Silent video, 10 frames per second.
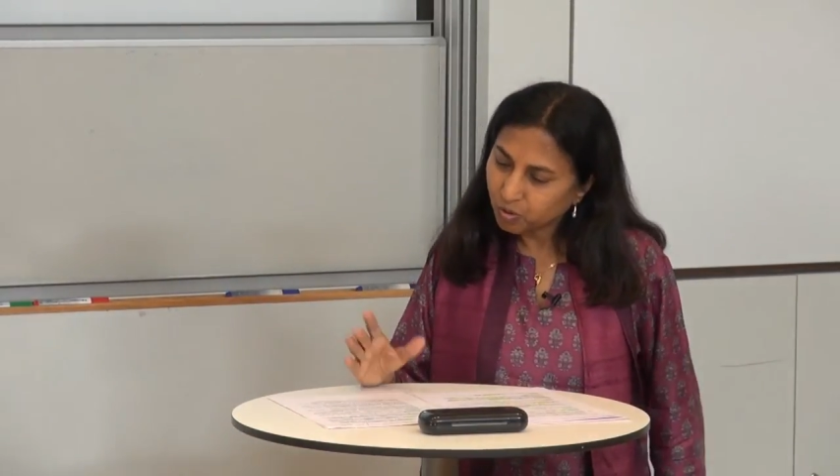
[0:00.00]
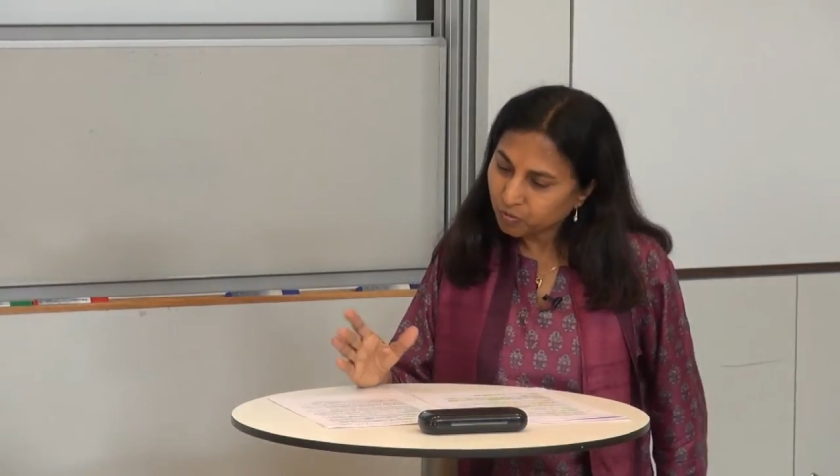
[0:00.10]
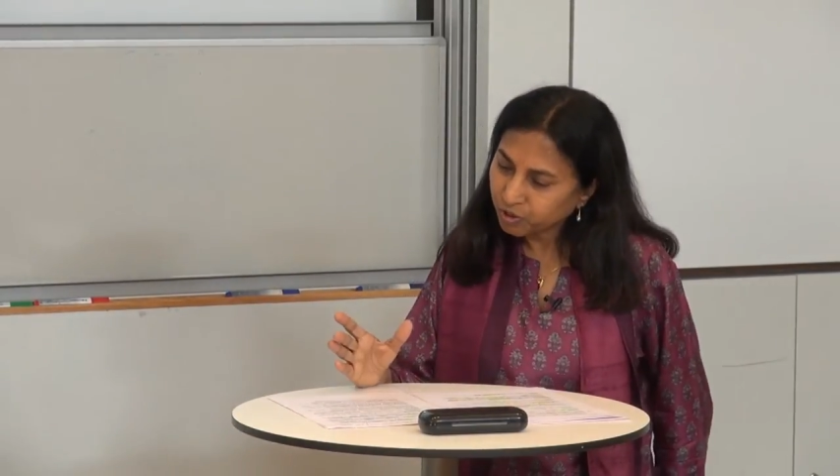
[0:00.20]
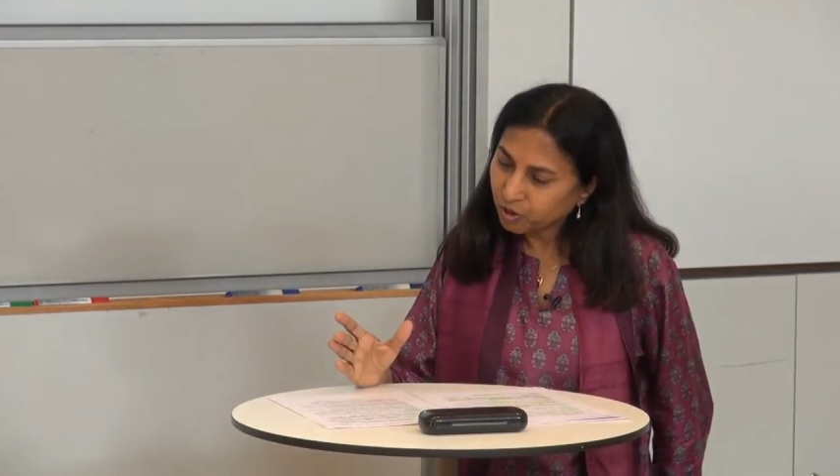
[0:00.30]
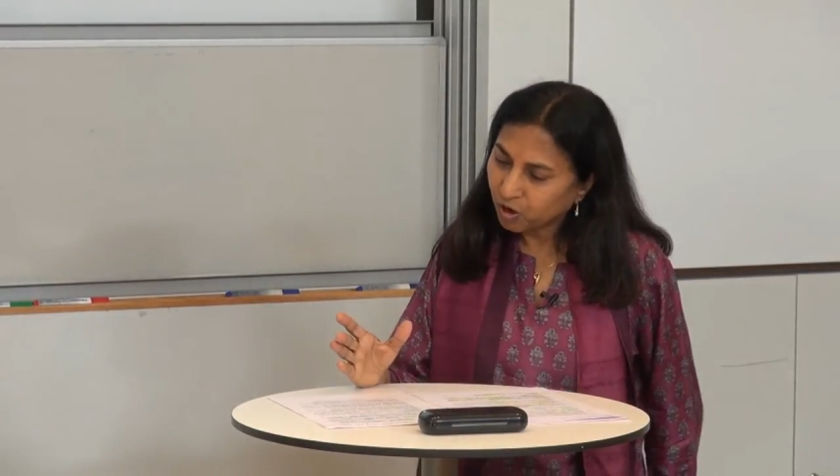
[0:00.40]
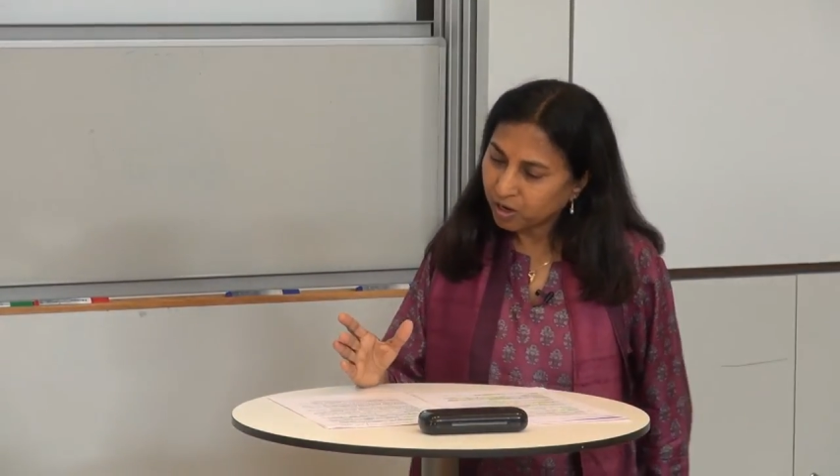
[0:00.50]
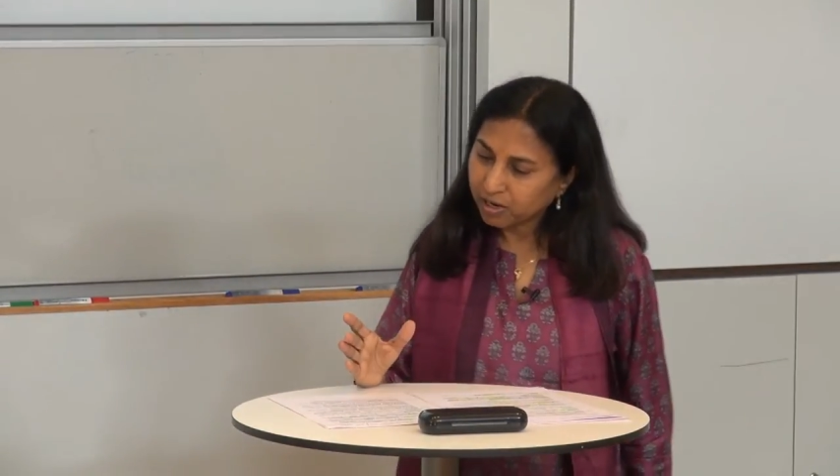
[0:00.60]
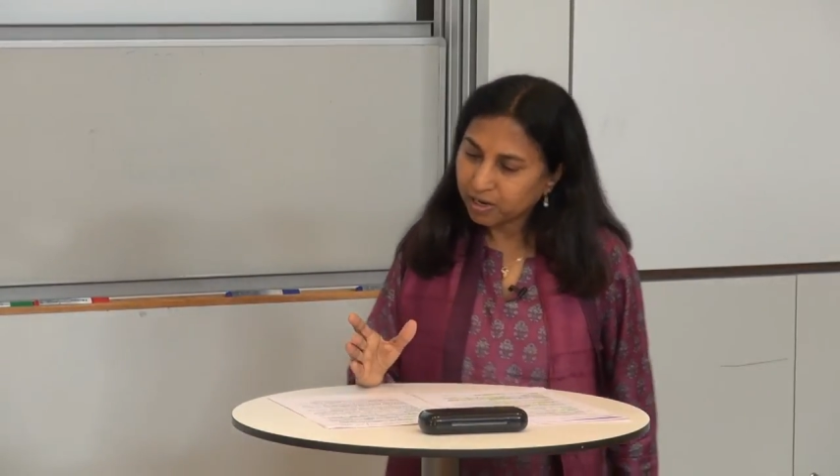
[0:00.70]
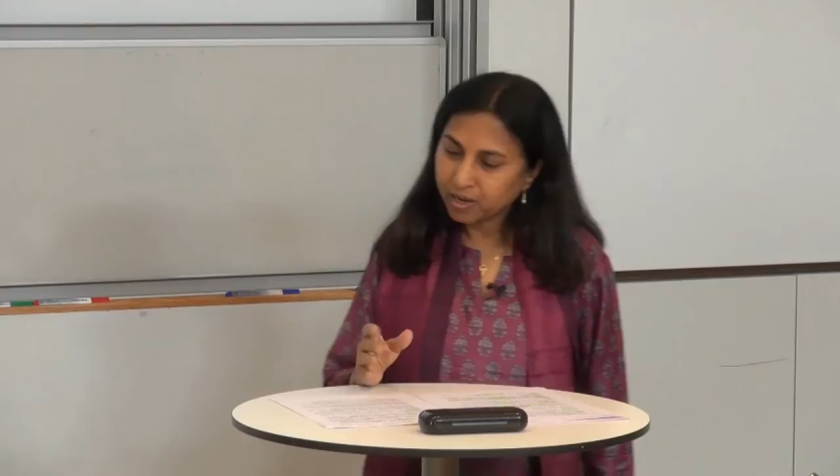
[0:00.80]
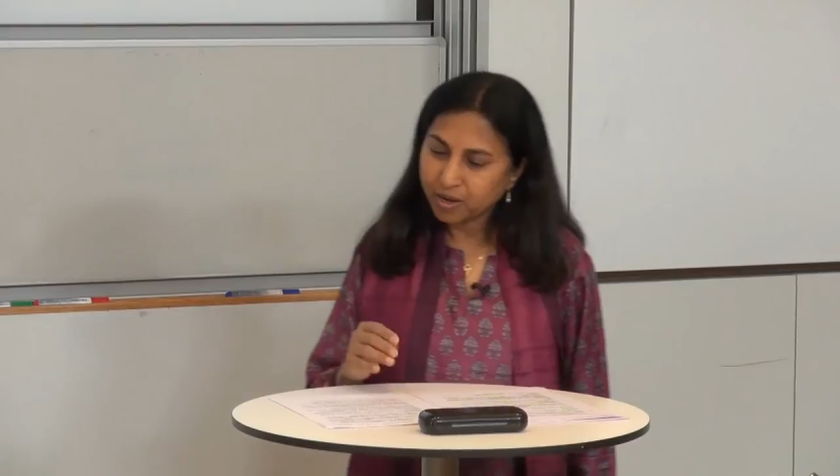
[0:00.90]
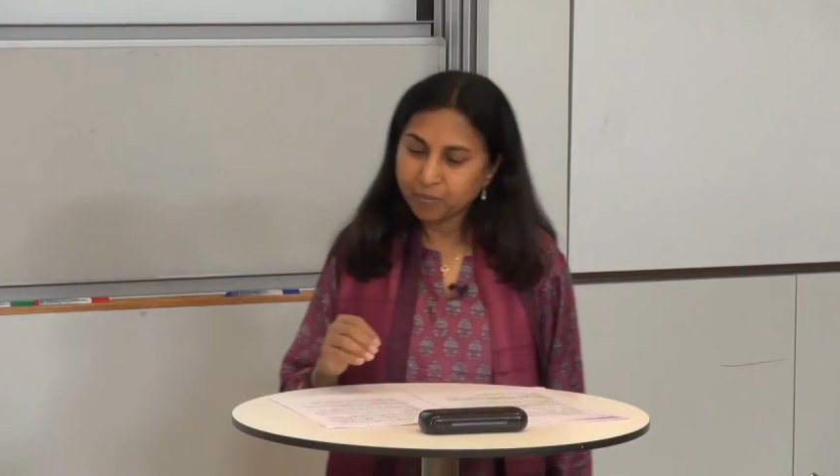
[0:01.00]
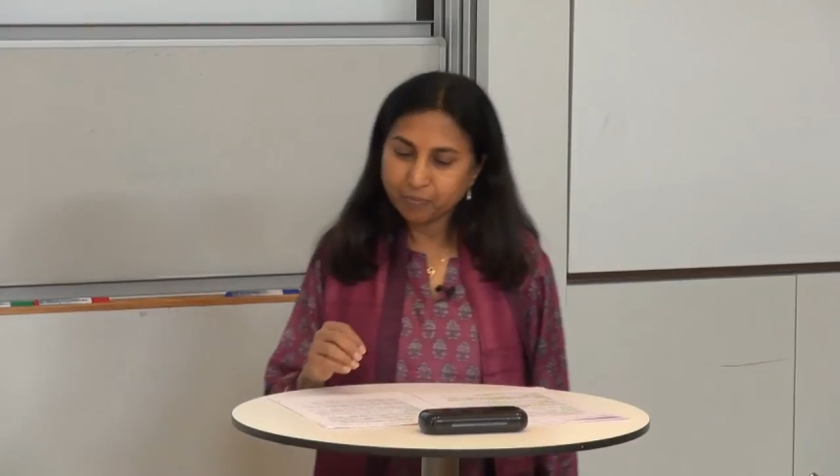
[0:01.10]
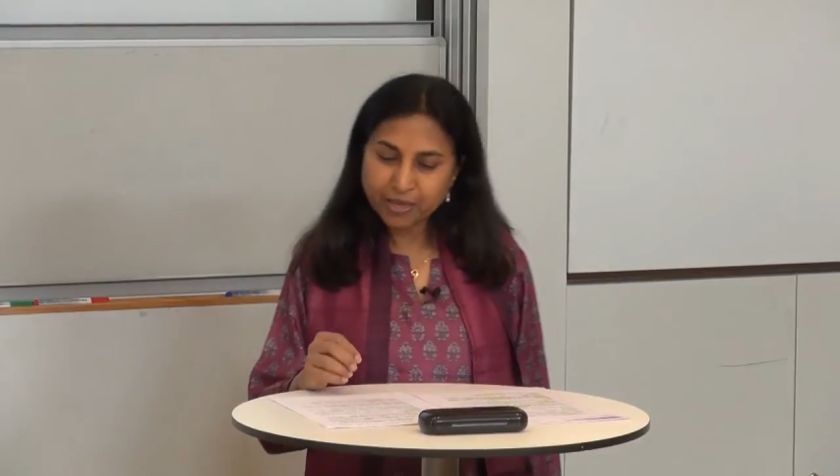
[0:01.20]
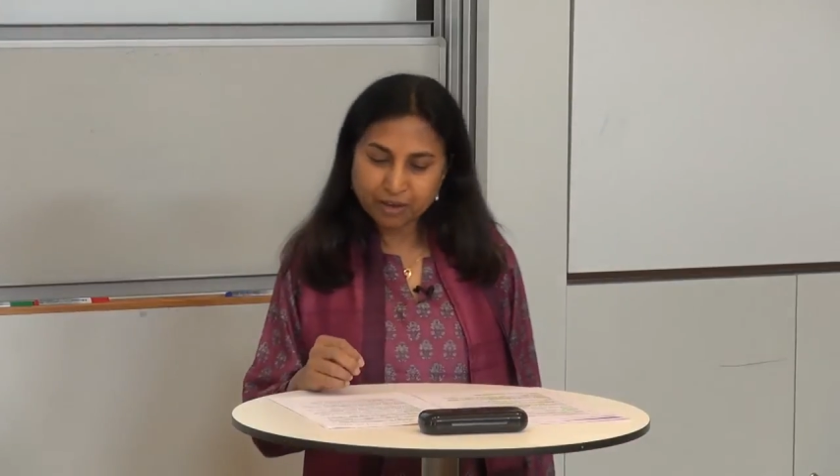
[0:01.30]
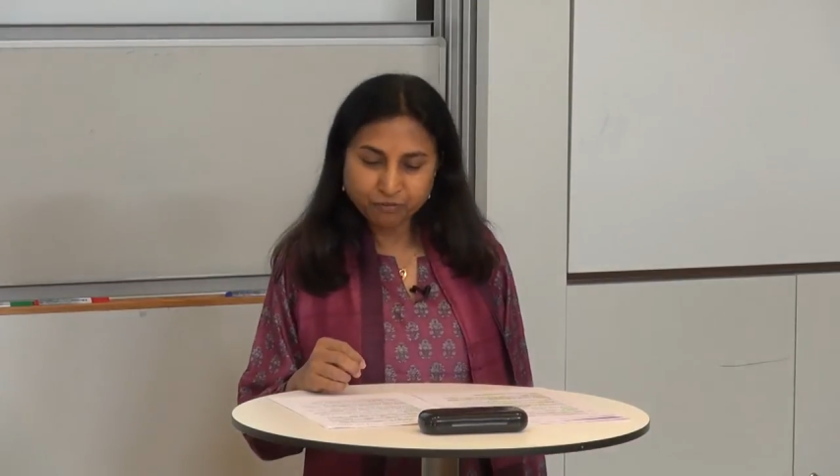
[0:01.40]
overall,
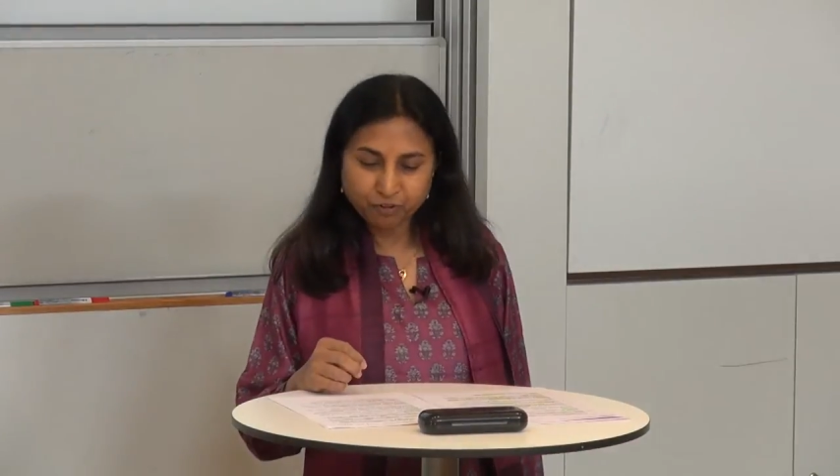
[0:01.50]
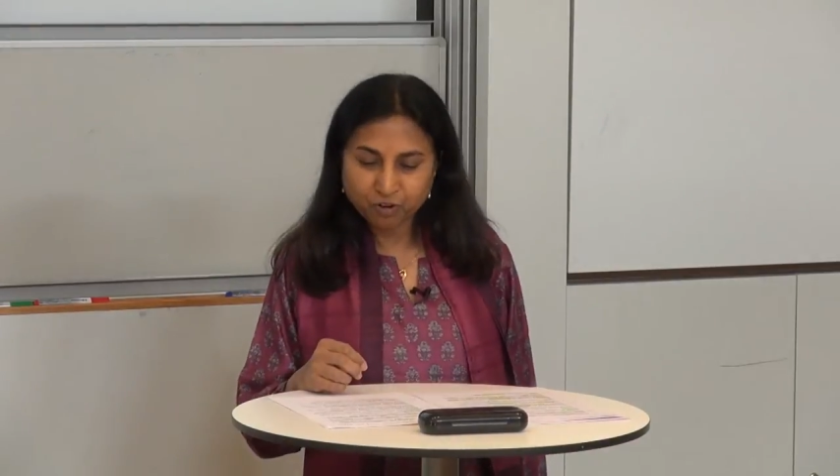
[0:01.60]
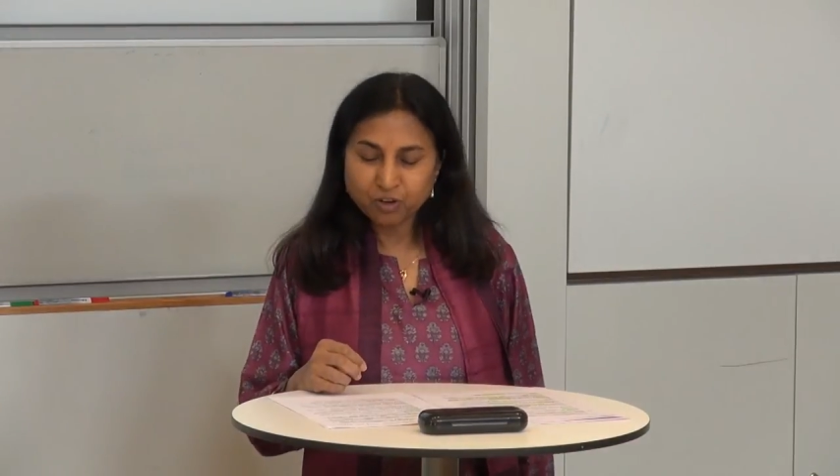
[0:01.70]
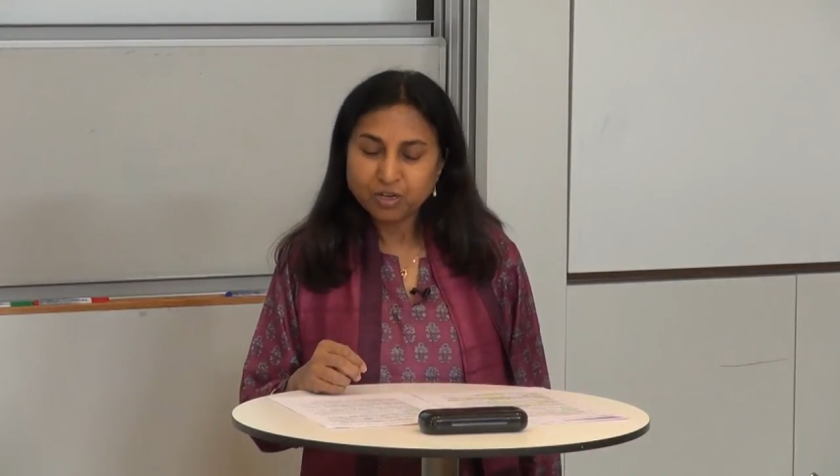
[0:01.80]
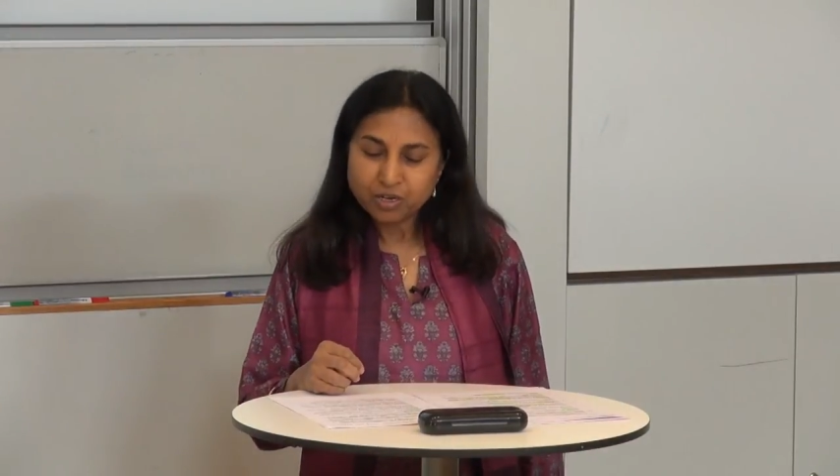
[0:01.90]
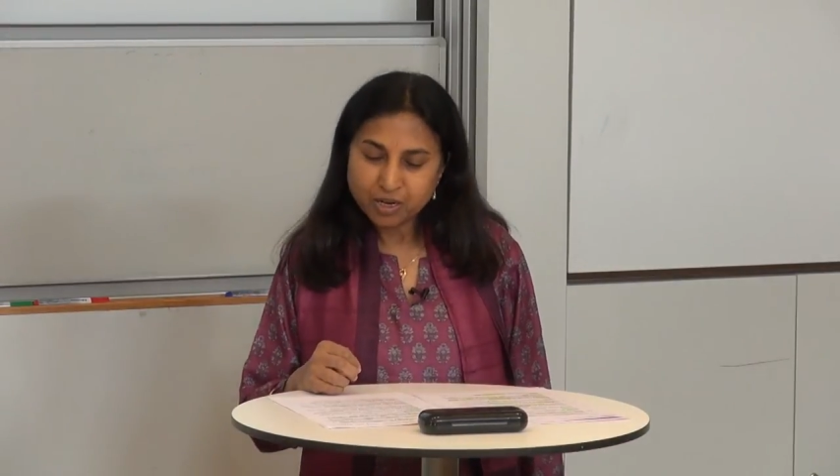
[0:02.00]
um, therefore,